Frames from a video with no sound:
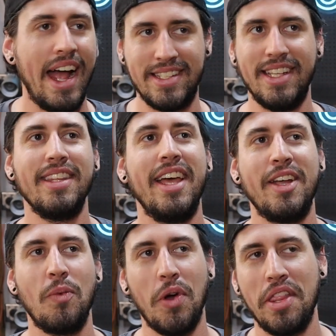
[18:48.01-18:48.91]
I did
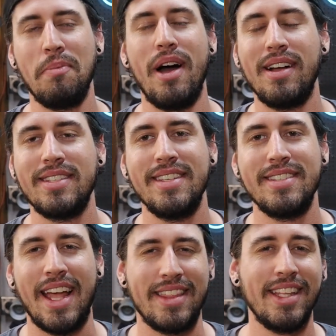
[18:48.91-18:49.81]
like one of the
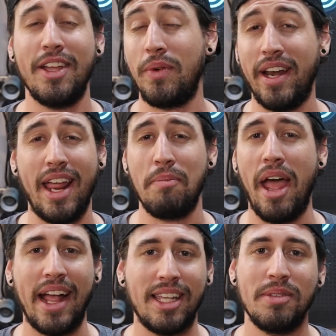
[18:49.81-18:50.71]
boxes. I think they ran out of
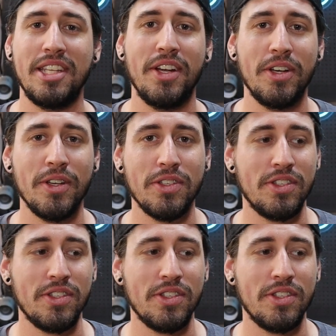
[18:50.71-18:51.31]
packing material,